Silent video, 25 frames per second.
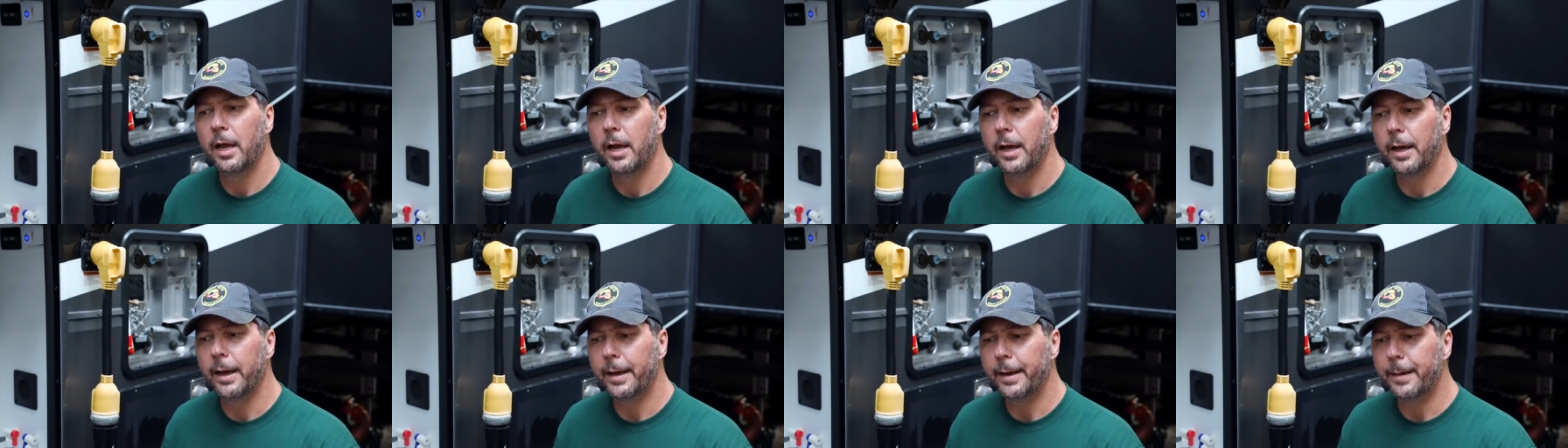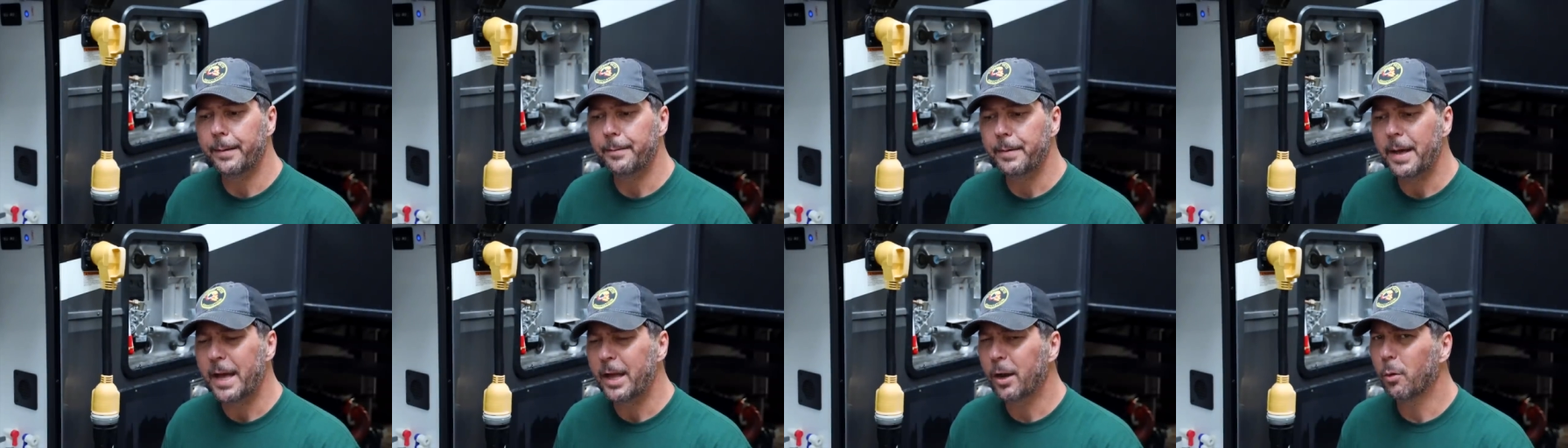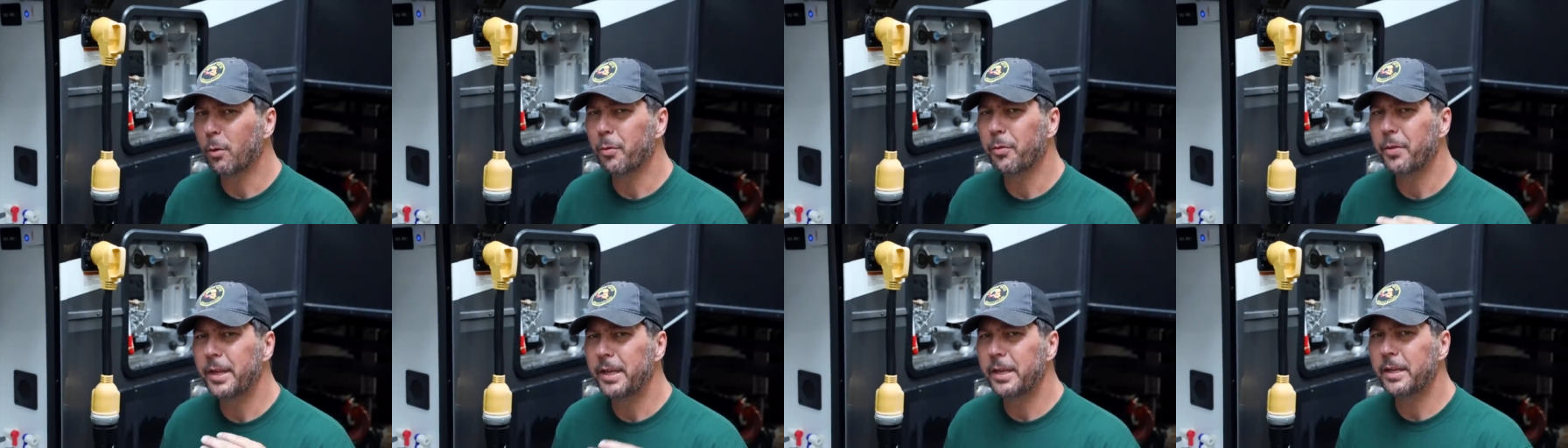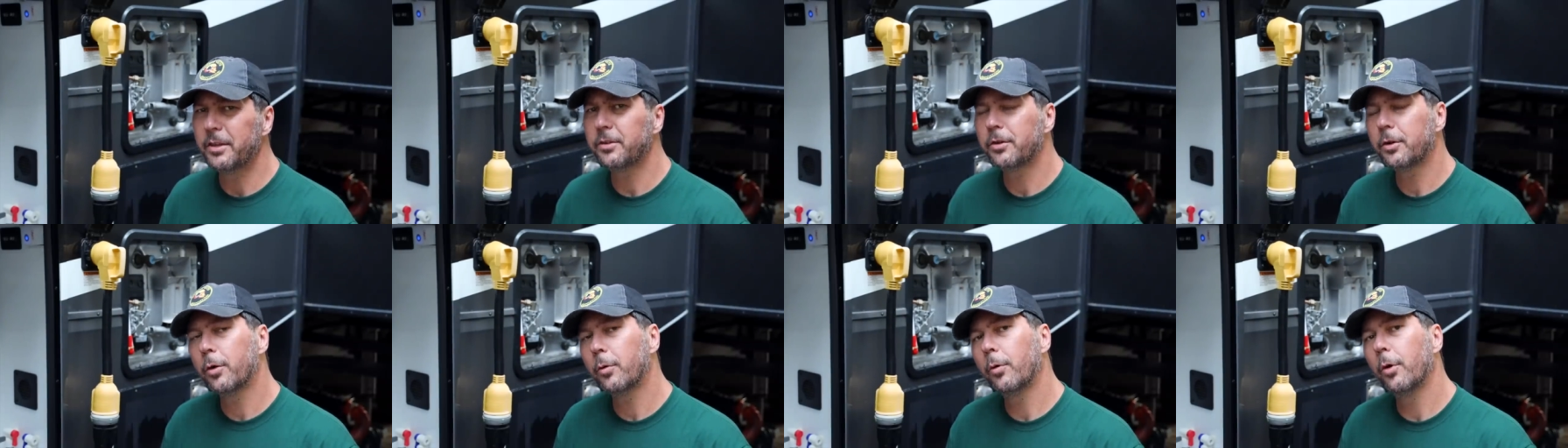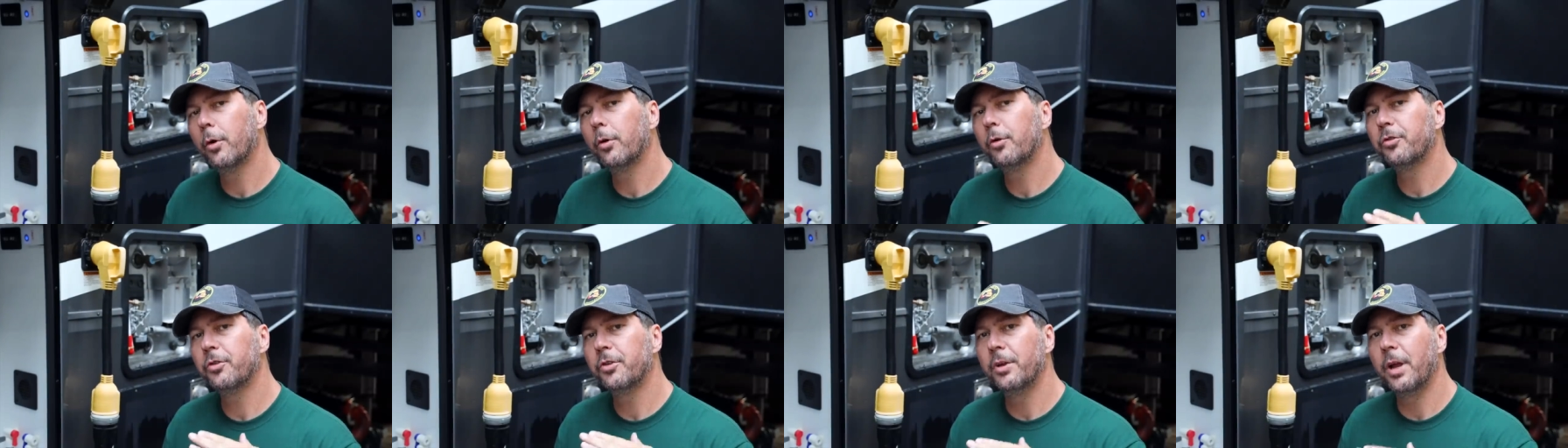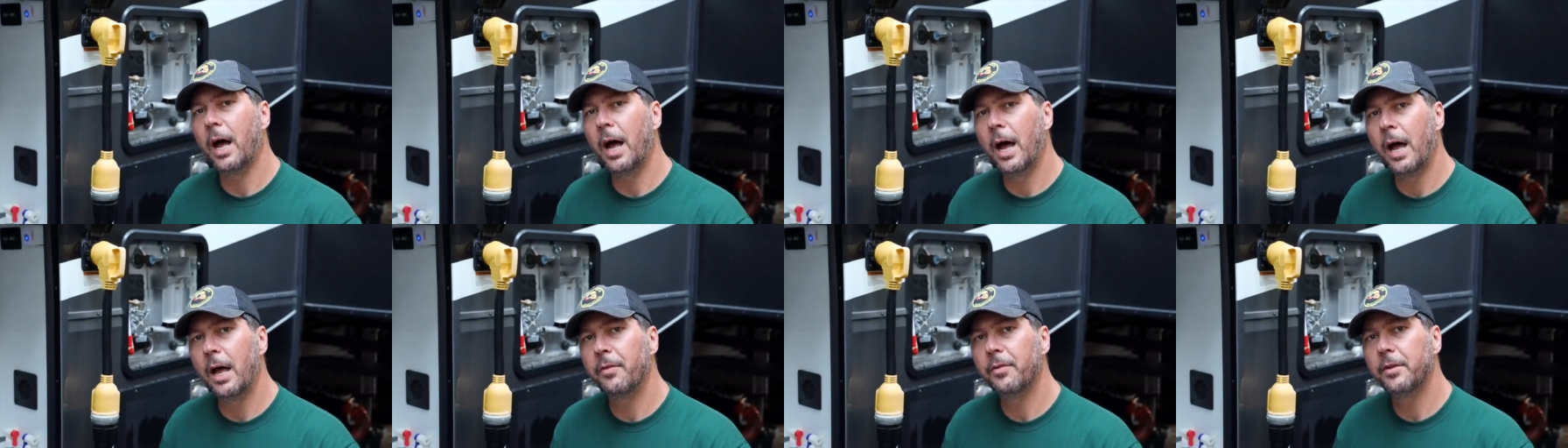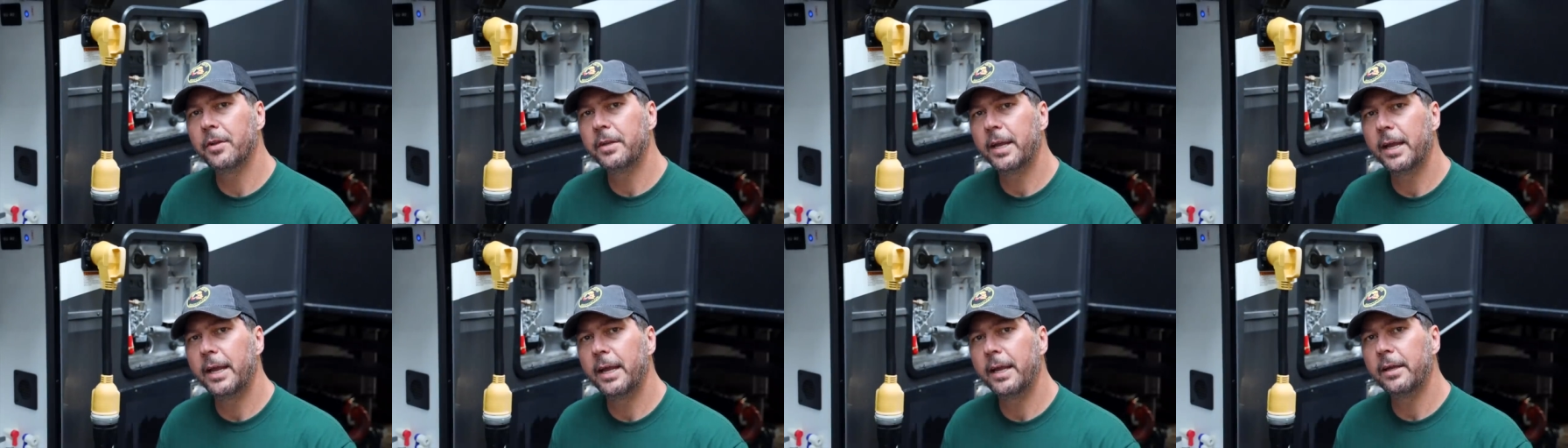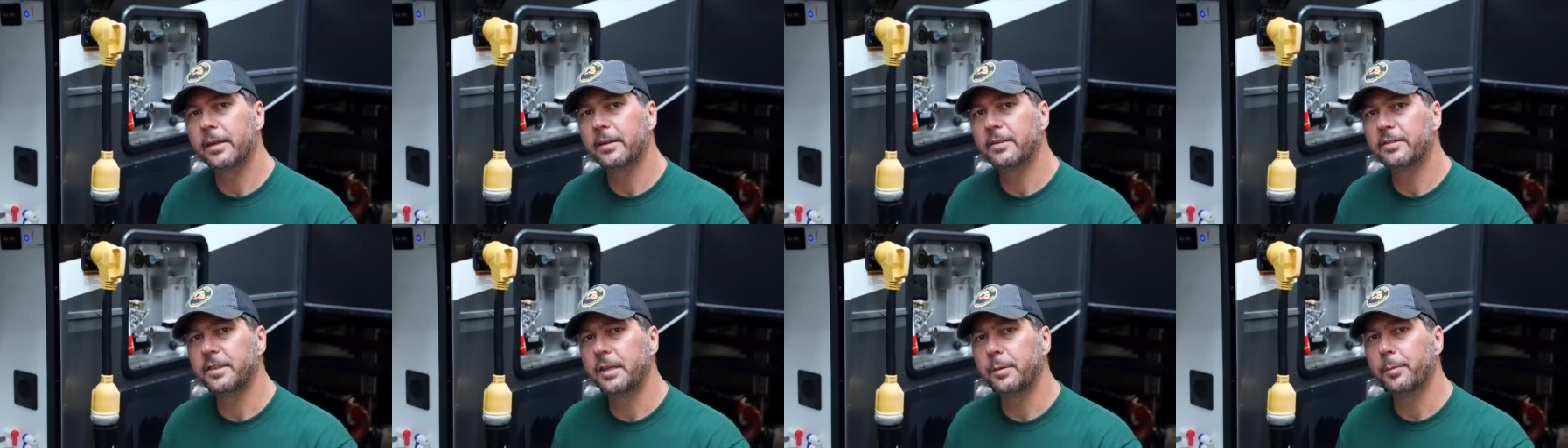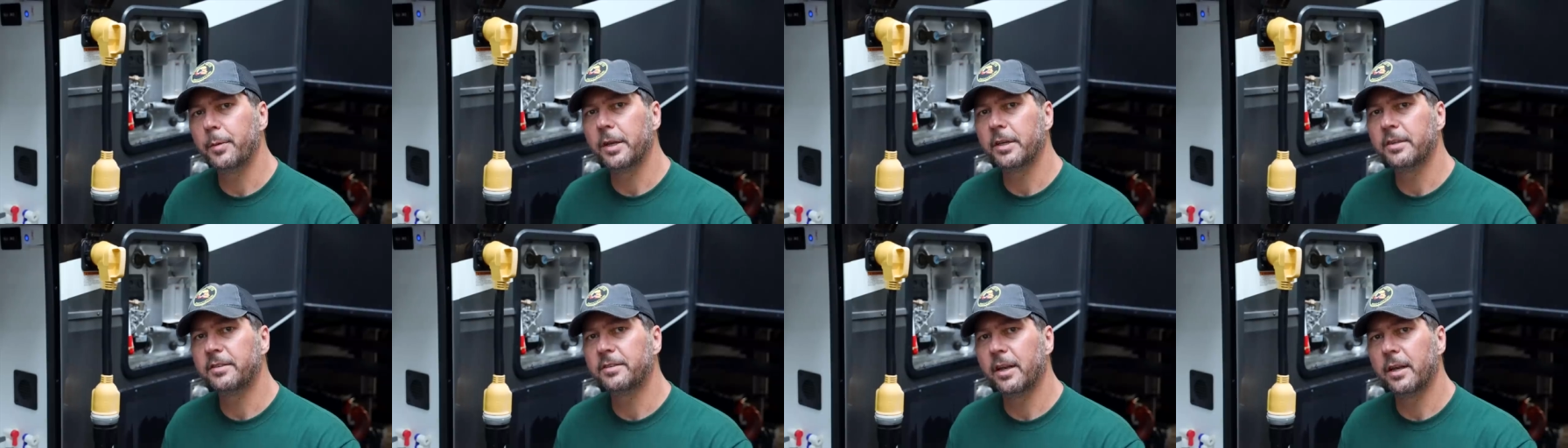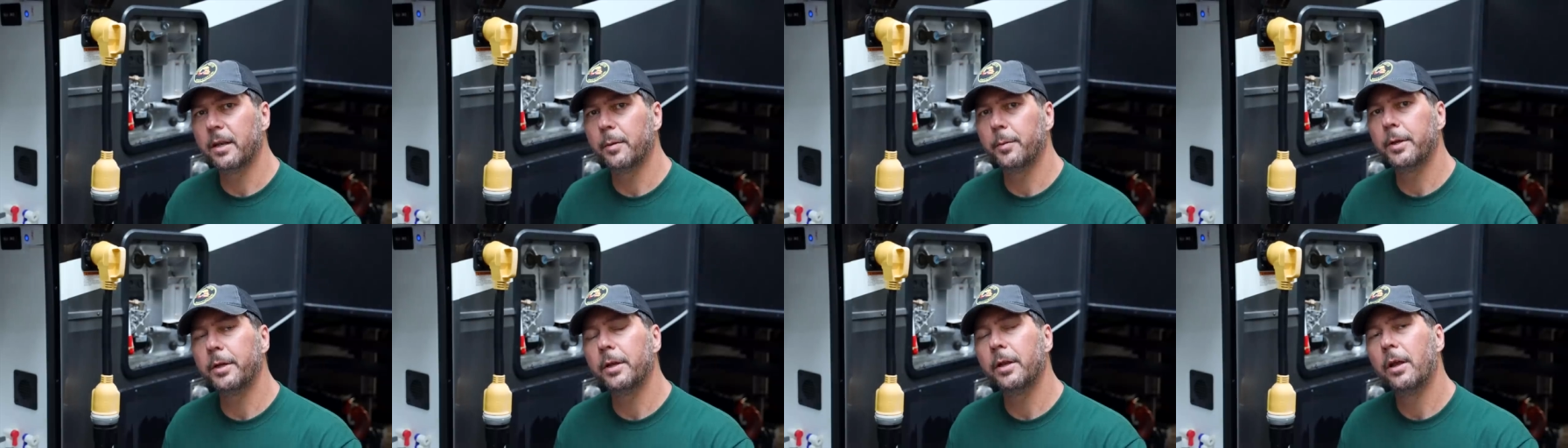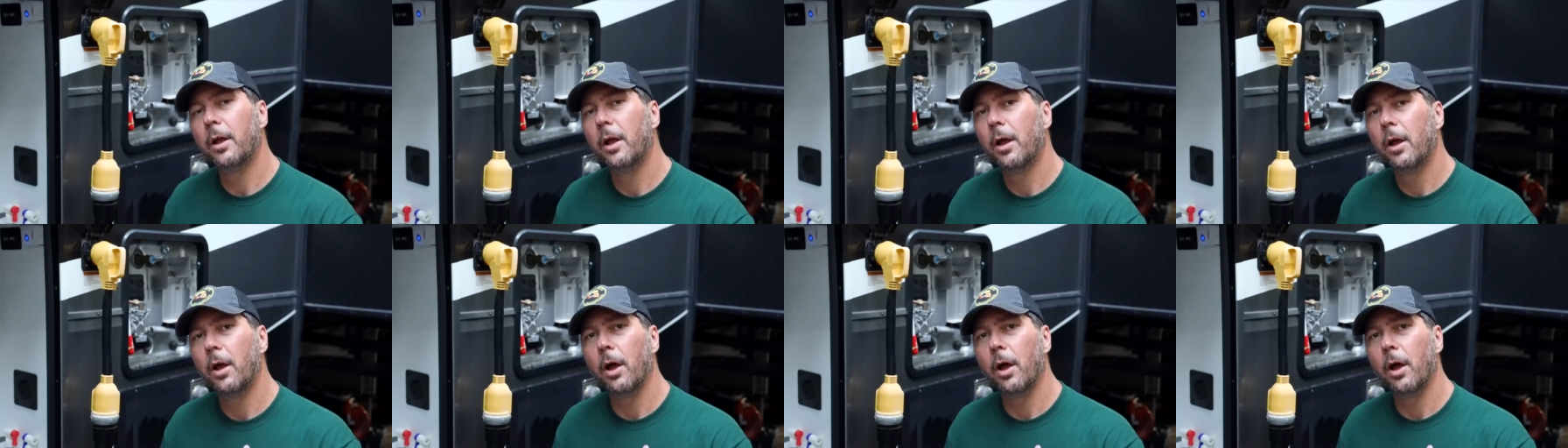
Um, I don't think it's corrosion on the tank. It seemed like sediment.